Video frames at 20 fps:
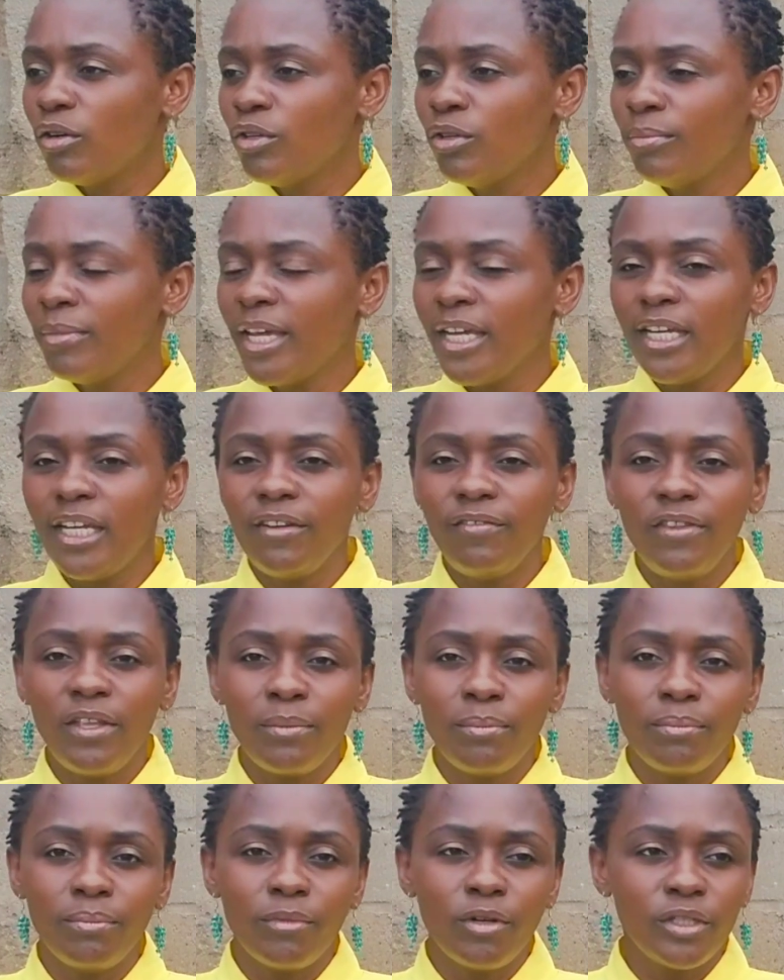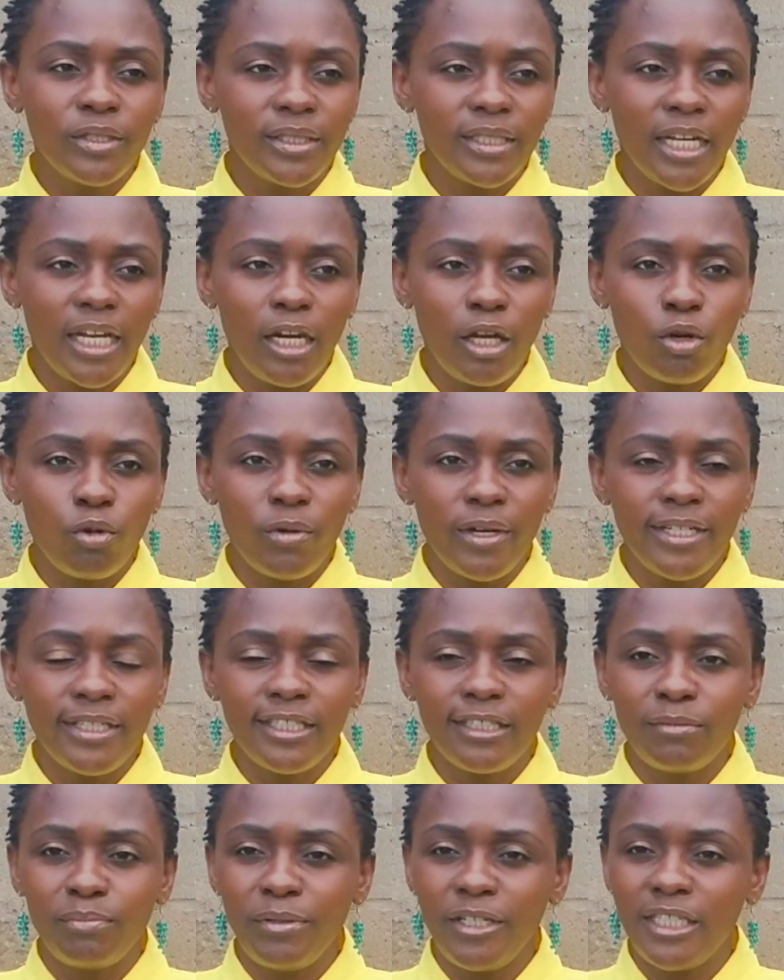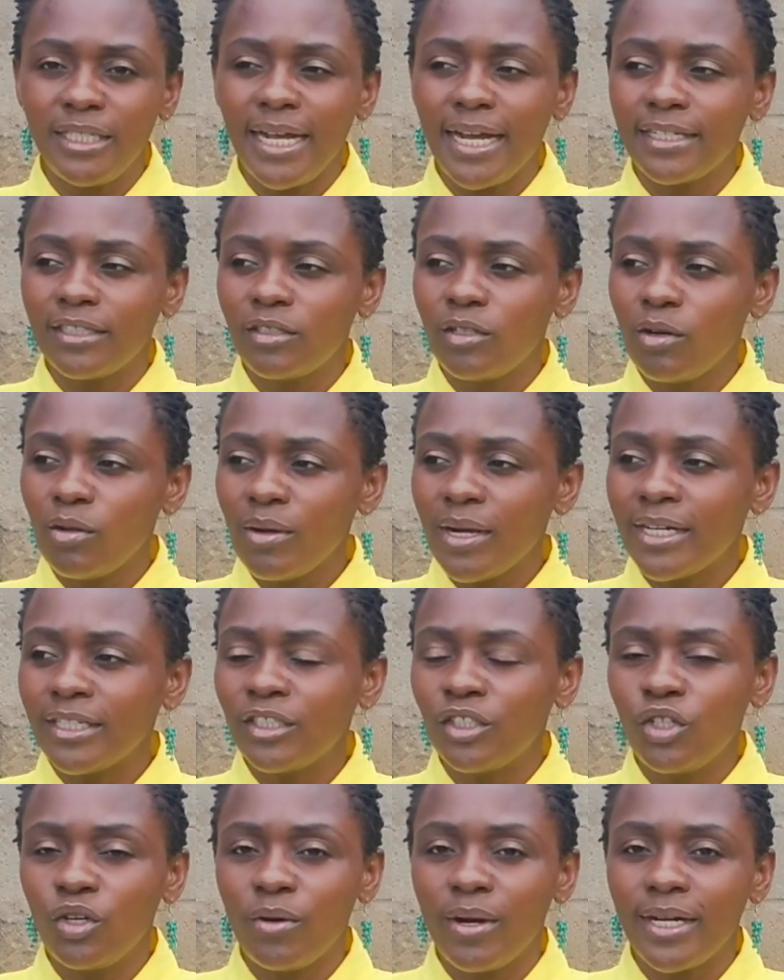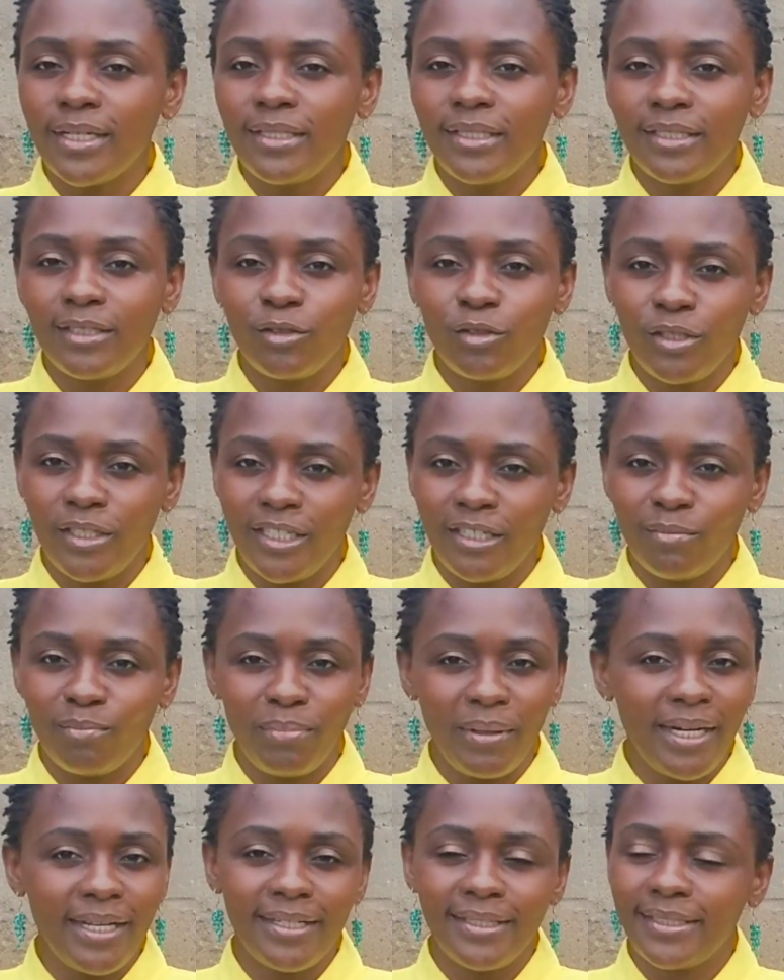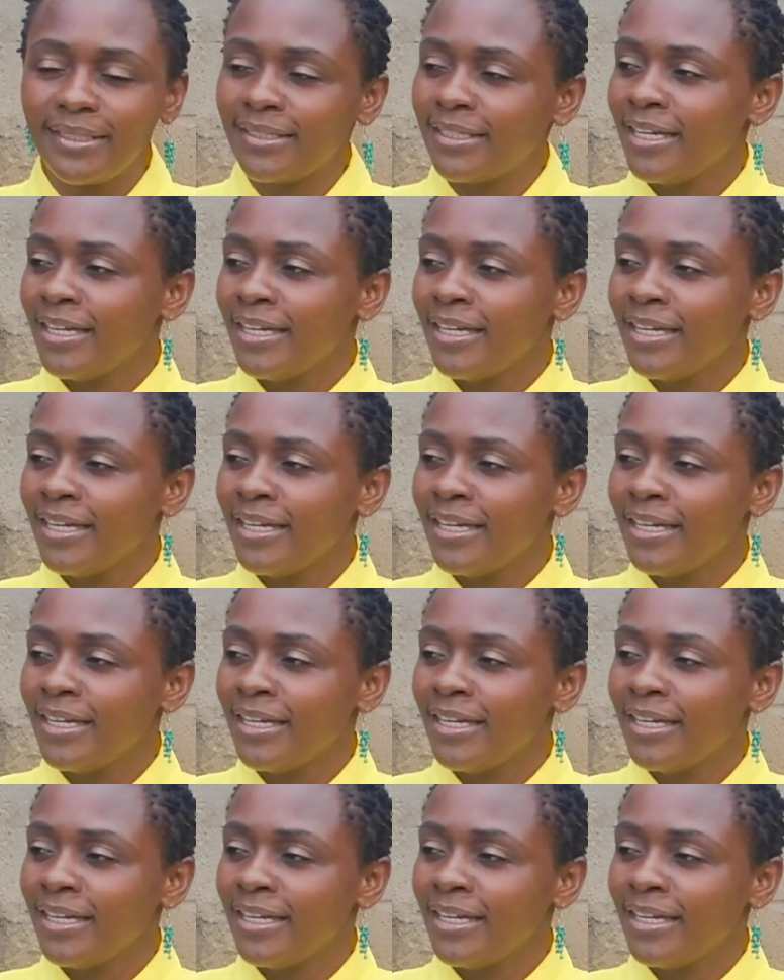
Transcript: You may give the most eloquent speech as long as your heart is not in place.